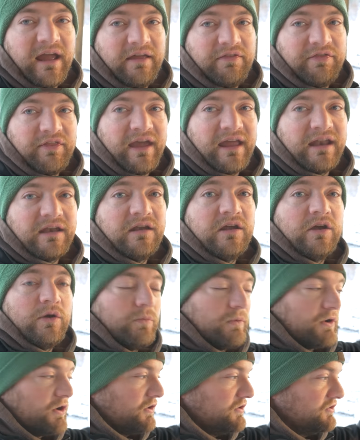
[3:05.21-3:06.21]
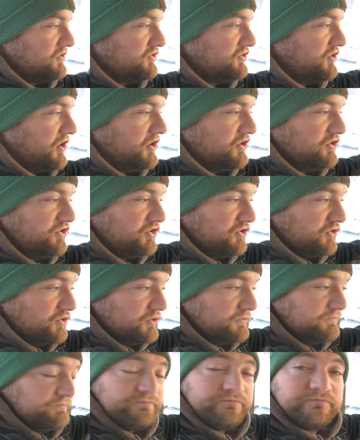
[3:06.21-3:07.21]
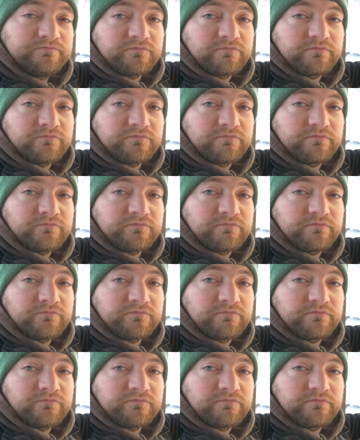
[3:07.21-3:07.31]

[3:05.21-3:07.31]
And then we're going to start to